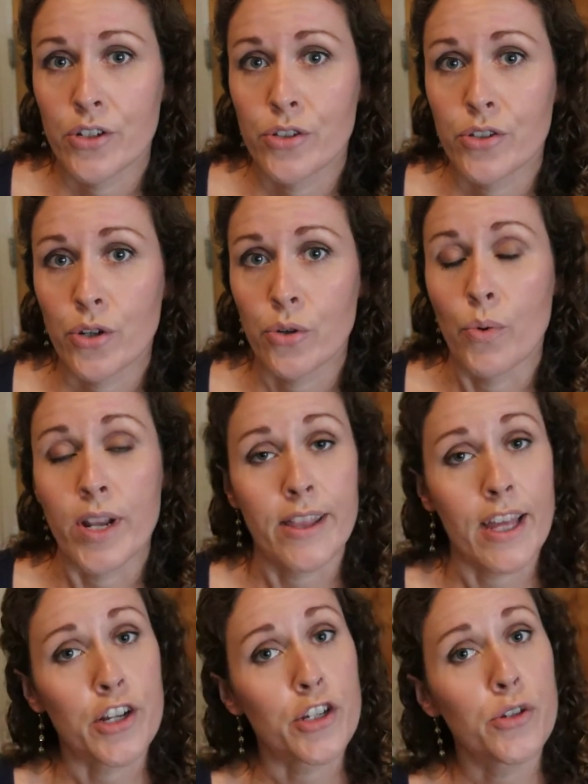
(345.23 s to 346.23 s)
So what do
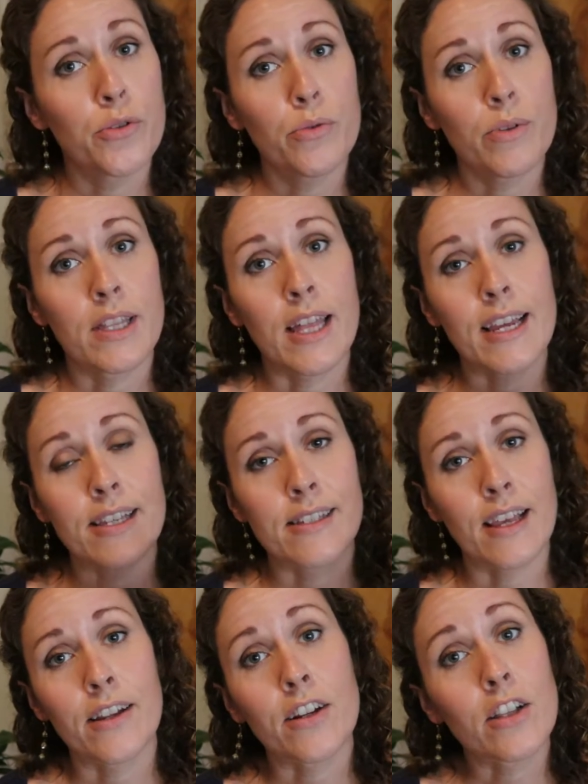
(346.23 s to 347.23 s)
they do? They
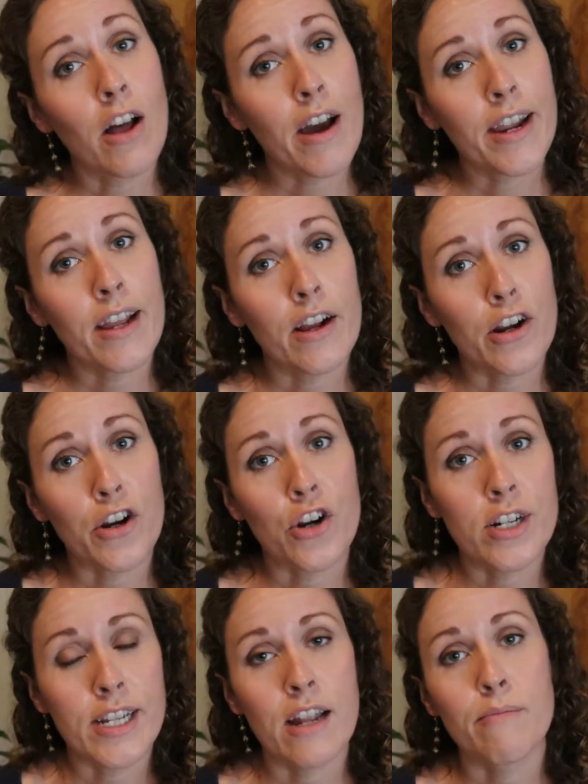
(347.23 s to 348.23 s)
send Claudia,
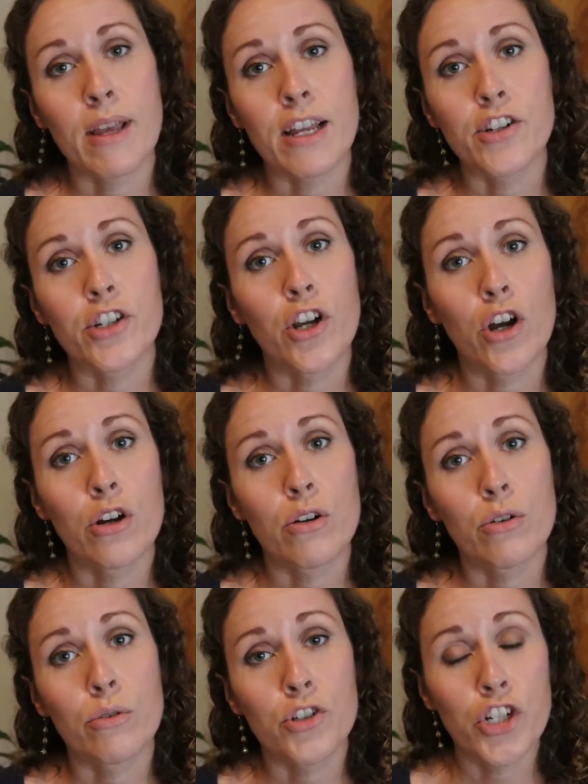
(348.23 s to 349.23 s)
her tent mate, to
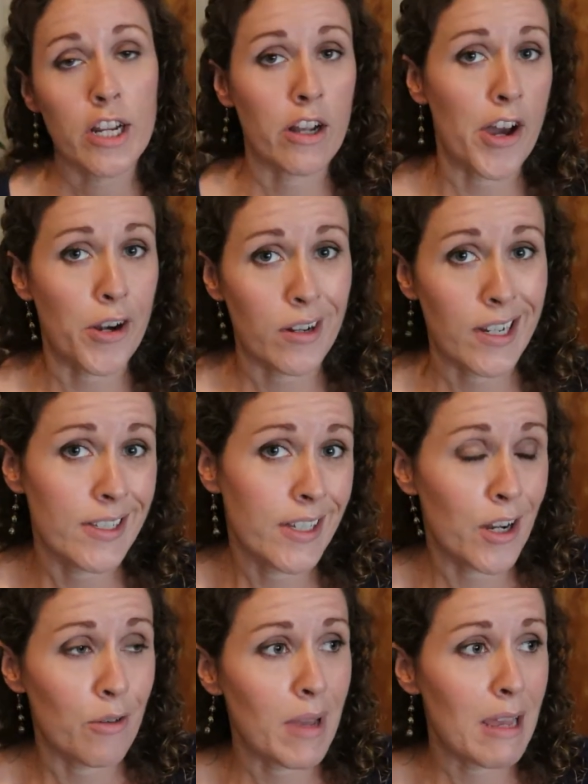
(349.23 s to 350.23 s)
go check on her, because, you
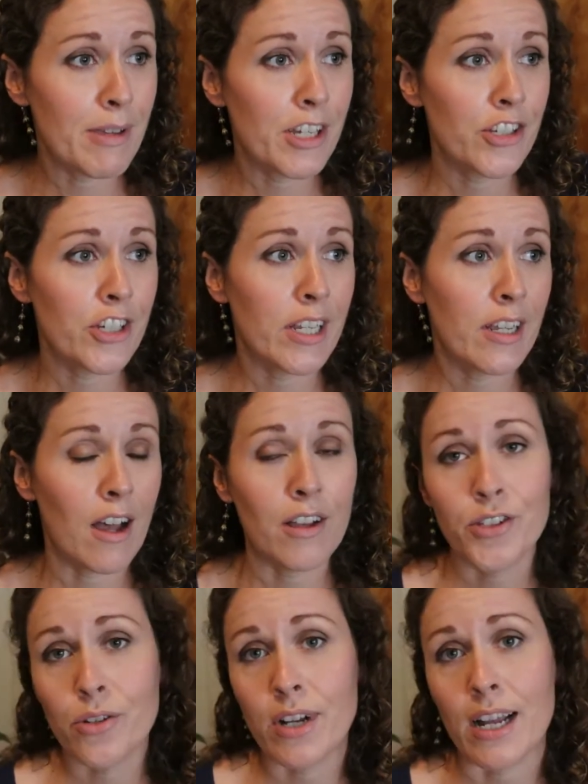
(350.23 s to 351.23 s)
know, maybe she
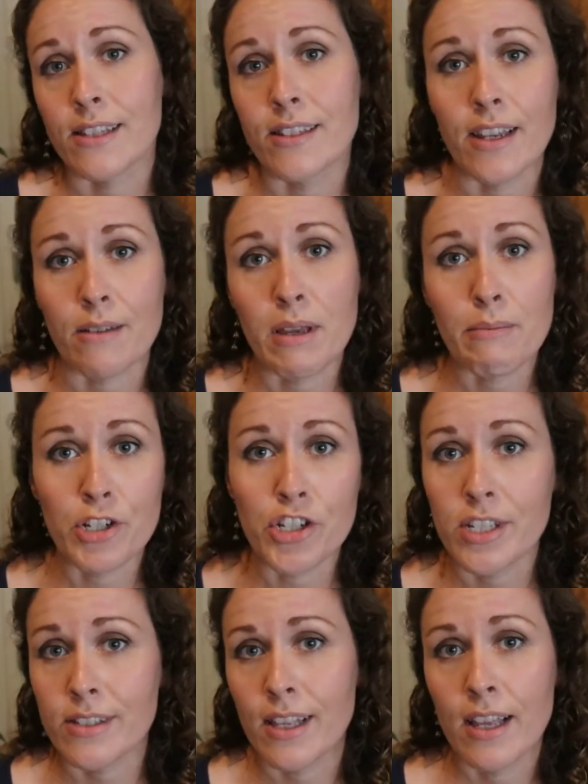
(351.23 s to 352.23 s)
also got sick. Maybe
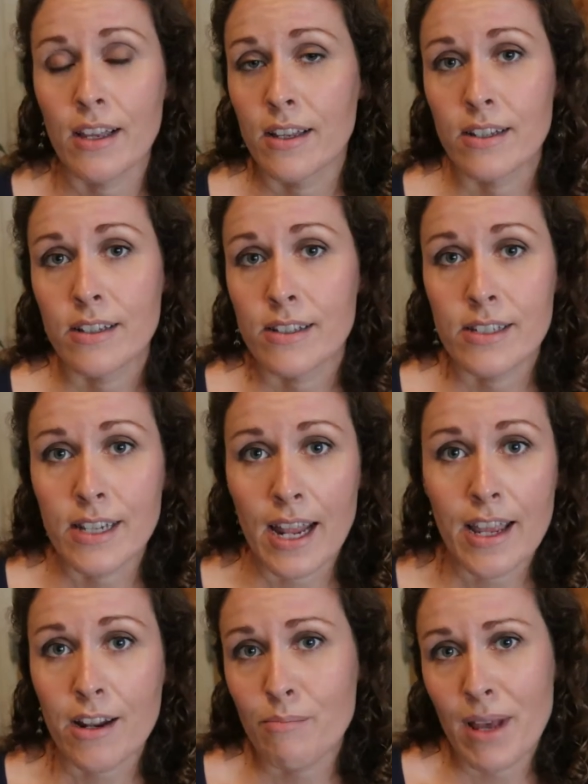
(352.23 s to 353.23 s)
she's
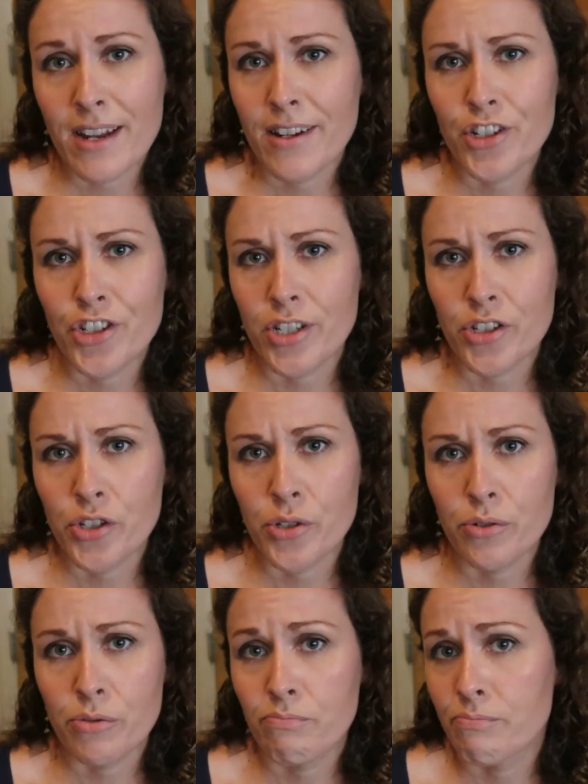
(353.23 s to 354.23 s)
staying in bed because she's
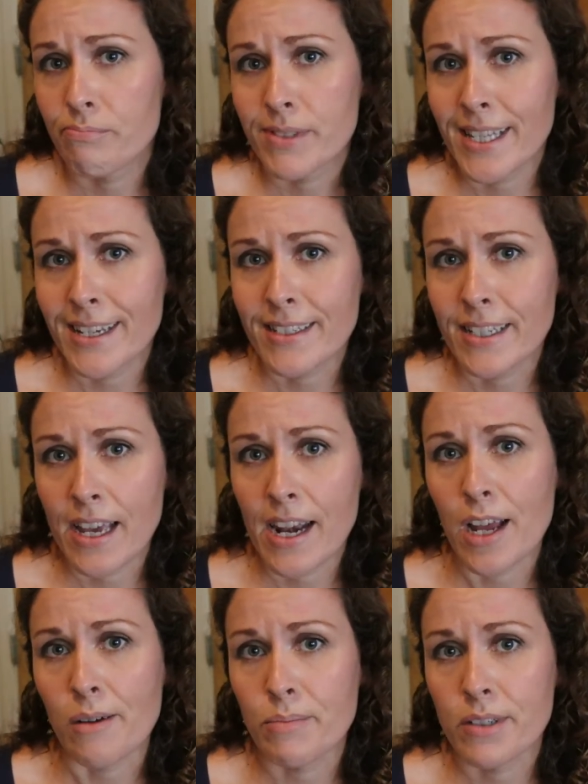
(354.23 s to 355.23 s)
too sick to get
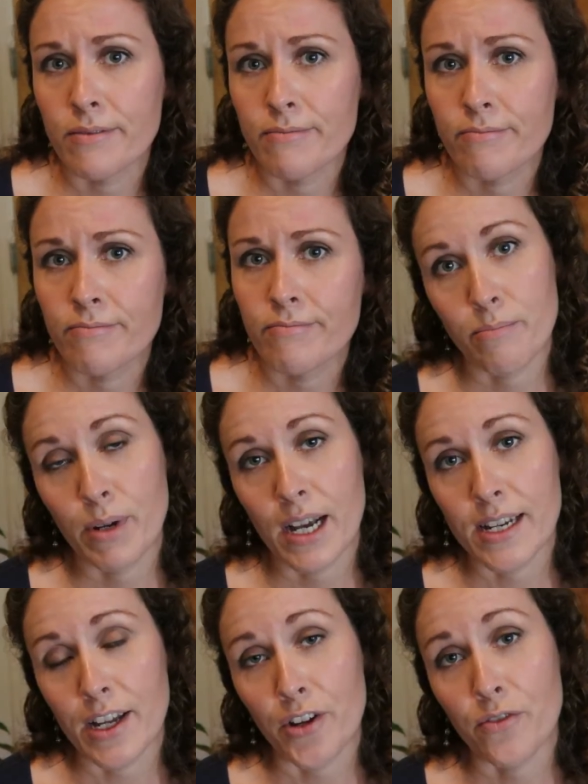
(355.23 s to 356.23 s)
up.
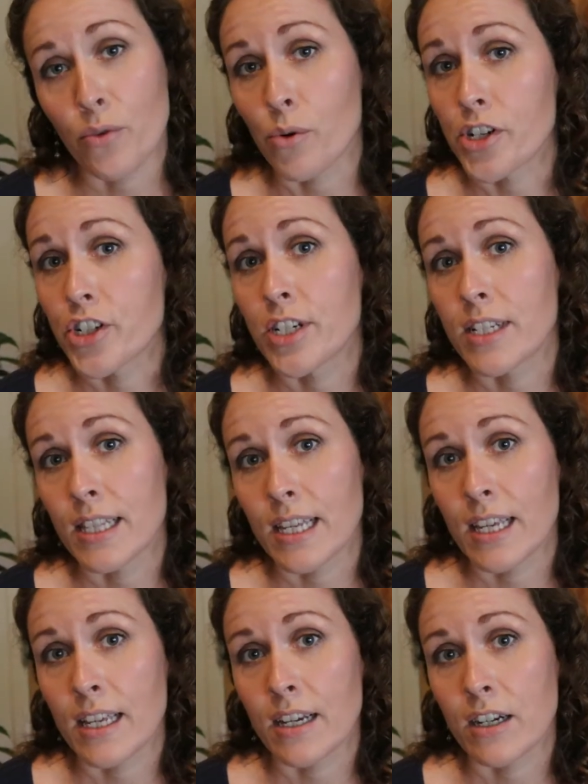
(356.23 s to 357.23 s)
But
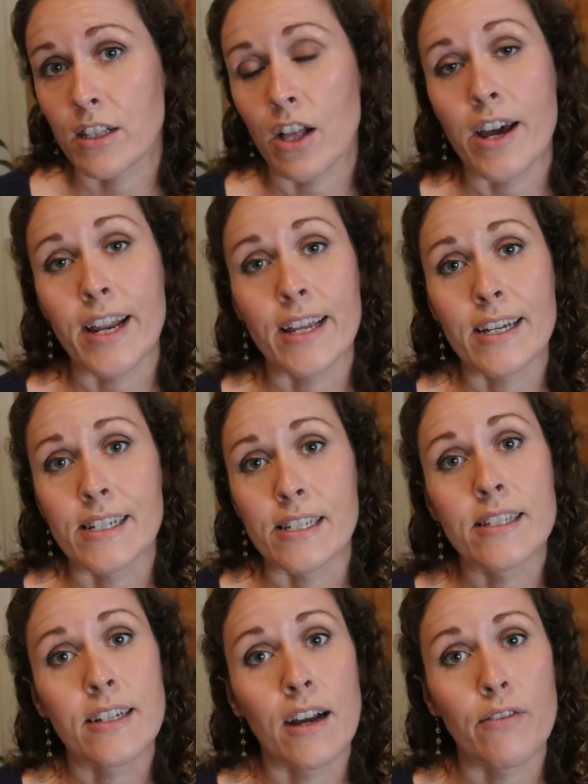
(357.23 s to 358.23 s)
unfortunately, Claudia
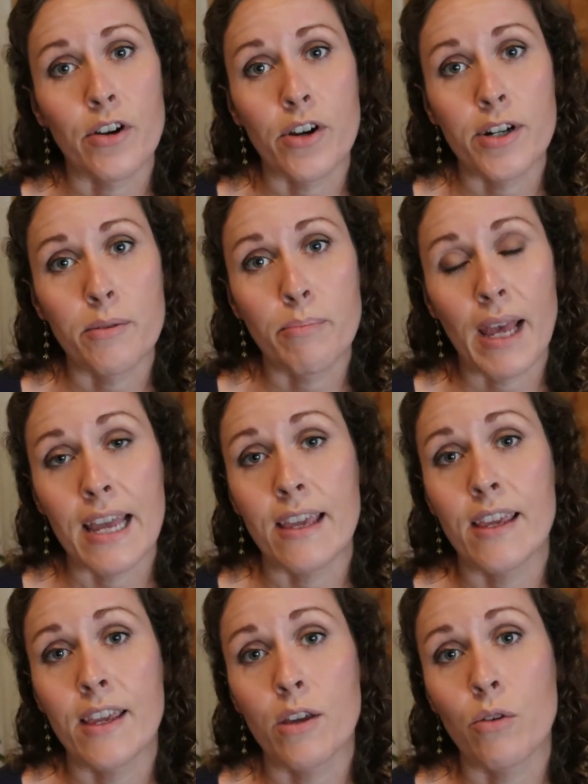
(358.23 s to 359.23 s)
discovered
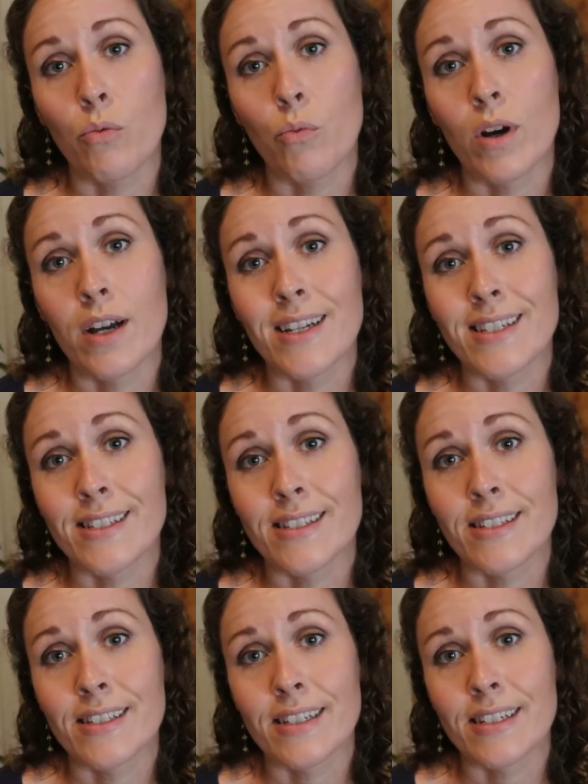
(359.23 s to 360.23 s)
Peggy
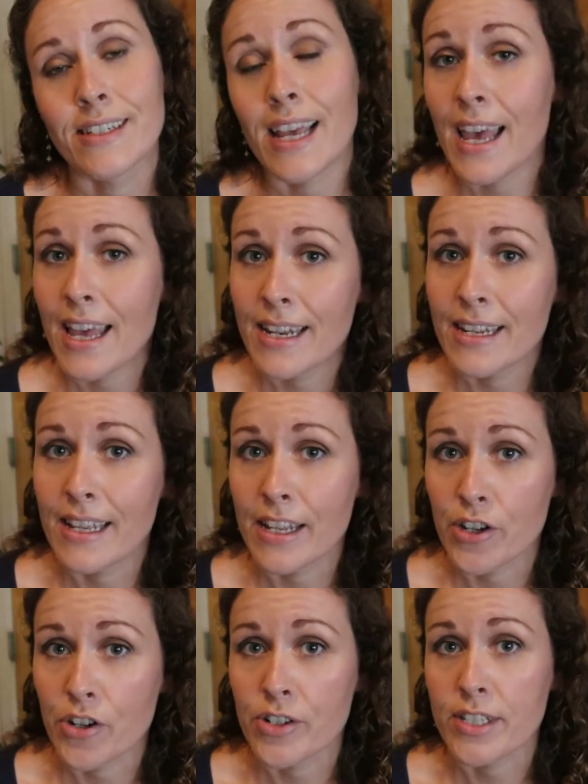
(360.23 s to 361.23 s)
was dead
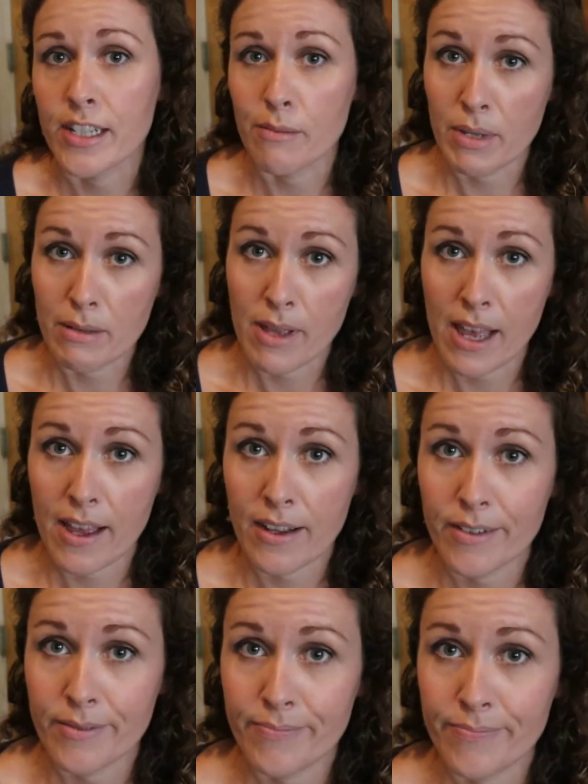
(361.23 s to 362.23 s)
in her sleeping bag.